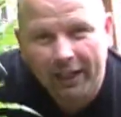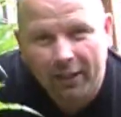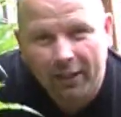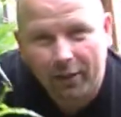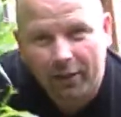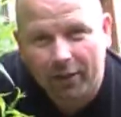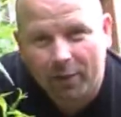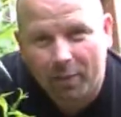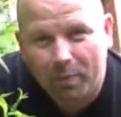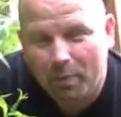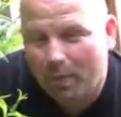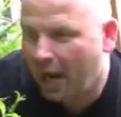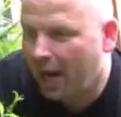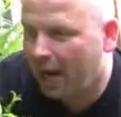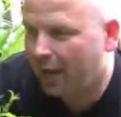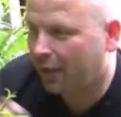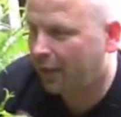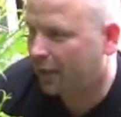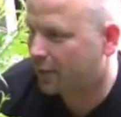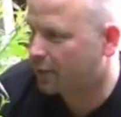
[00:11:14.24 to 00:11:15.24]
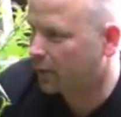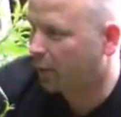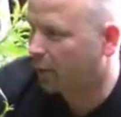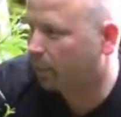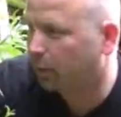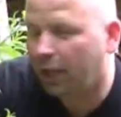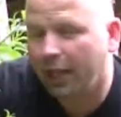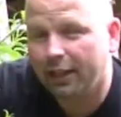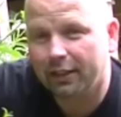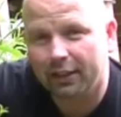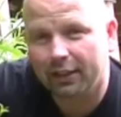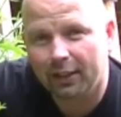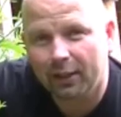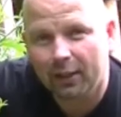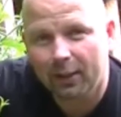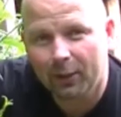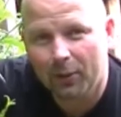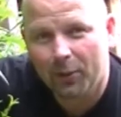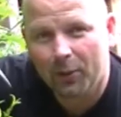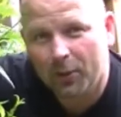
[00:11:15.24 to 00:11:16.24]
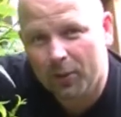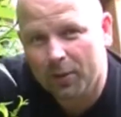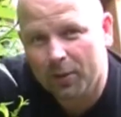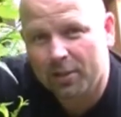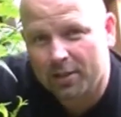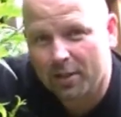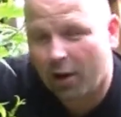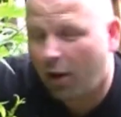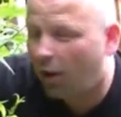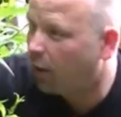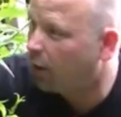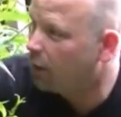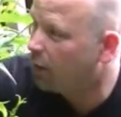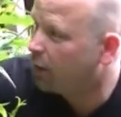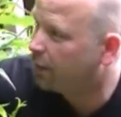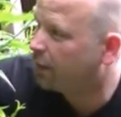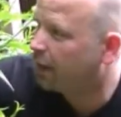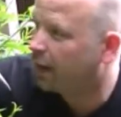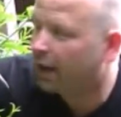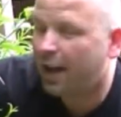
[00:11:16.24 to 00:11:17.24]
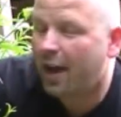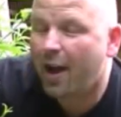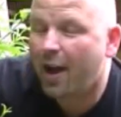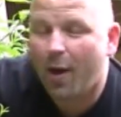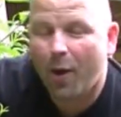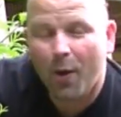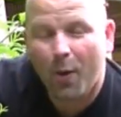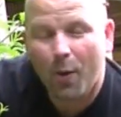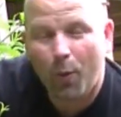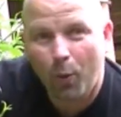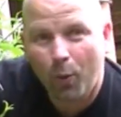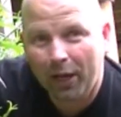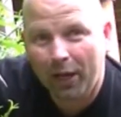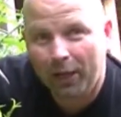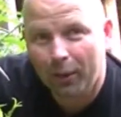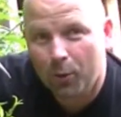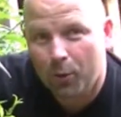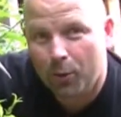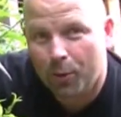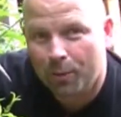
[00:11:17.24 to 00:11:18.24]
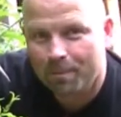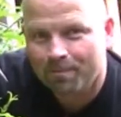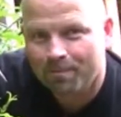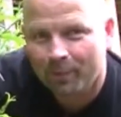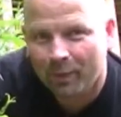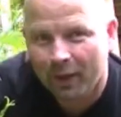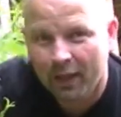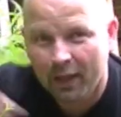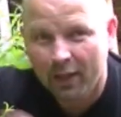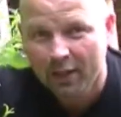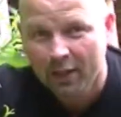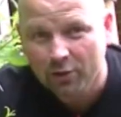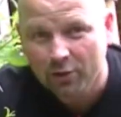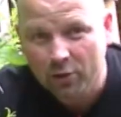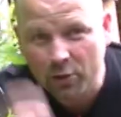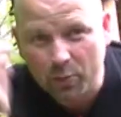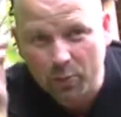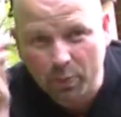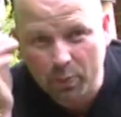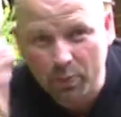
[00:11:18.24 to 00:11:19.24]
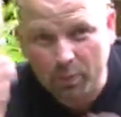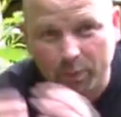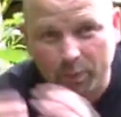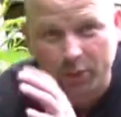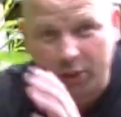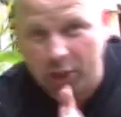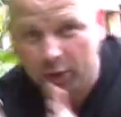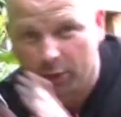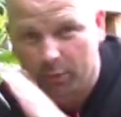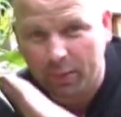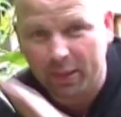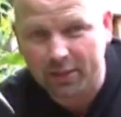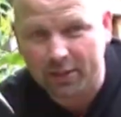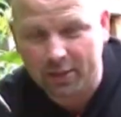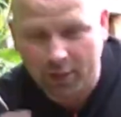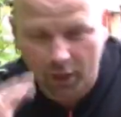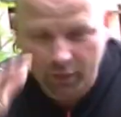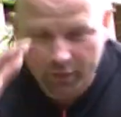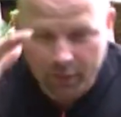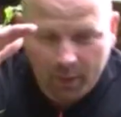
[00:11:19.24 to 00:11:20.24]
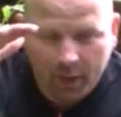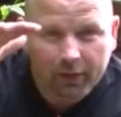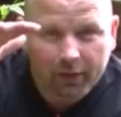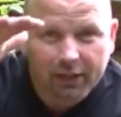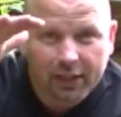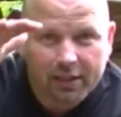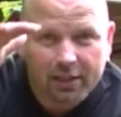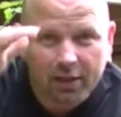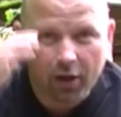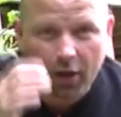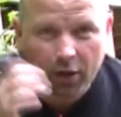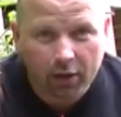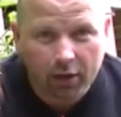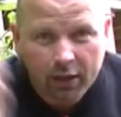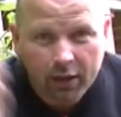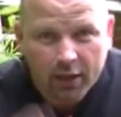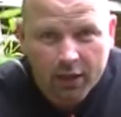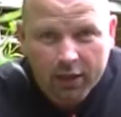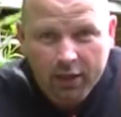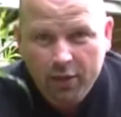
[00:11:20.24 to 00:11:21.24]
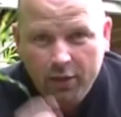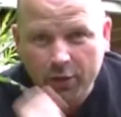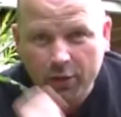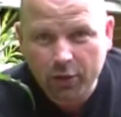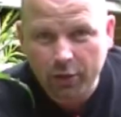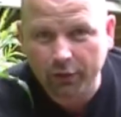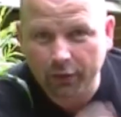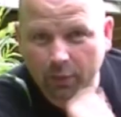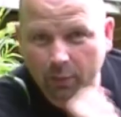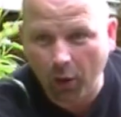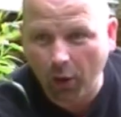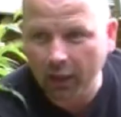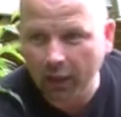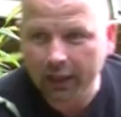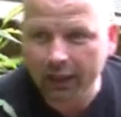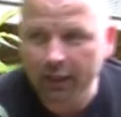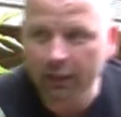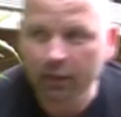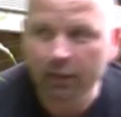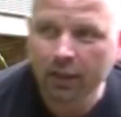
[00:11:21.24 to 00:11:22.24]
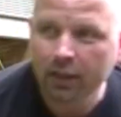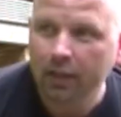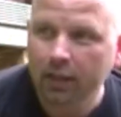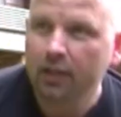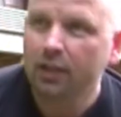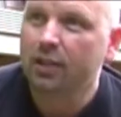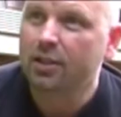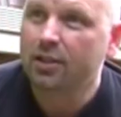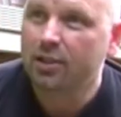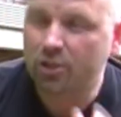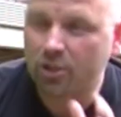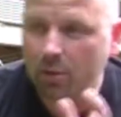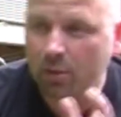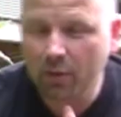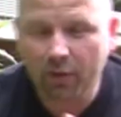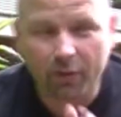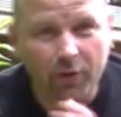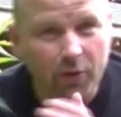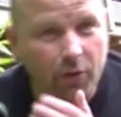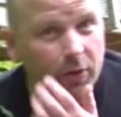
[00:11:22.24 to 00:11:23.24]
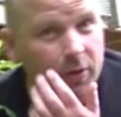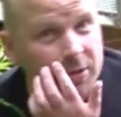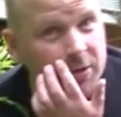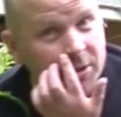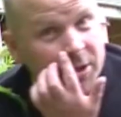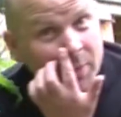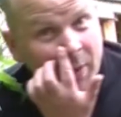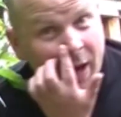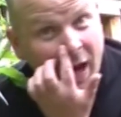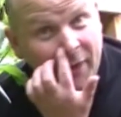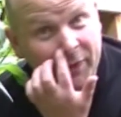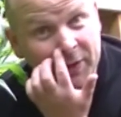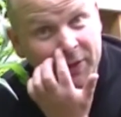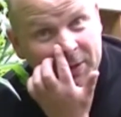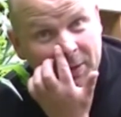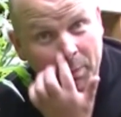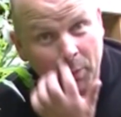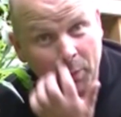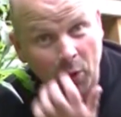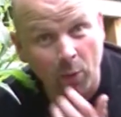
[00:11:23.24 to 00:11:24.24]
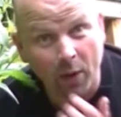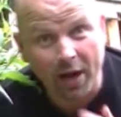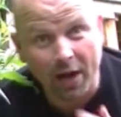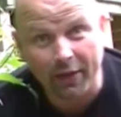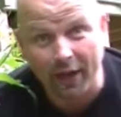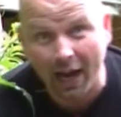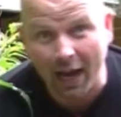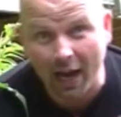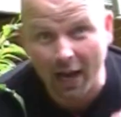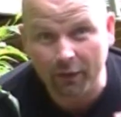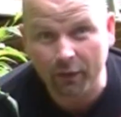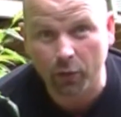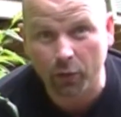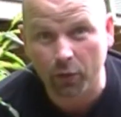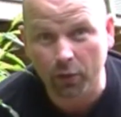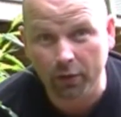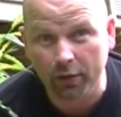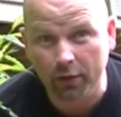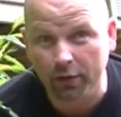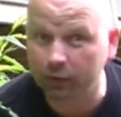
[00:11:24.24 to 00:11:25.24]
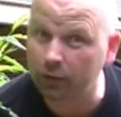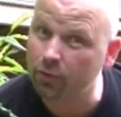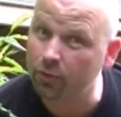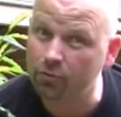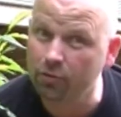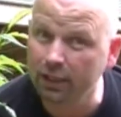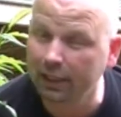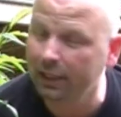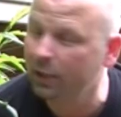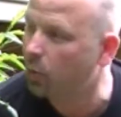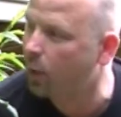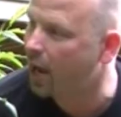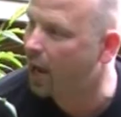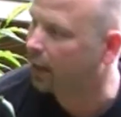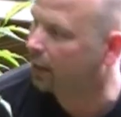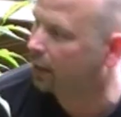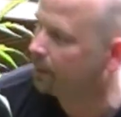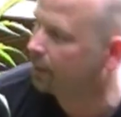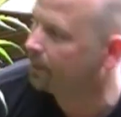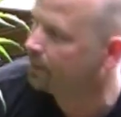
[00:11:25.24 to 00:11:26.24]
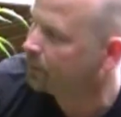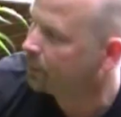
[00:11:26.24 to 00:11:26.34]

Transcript: in onto the path, so I planted loads of willow. Just cut bits off about this long, shoved them all in. Some have grown, some haven't, but where they have grown, they've done really well.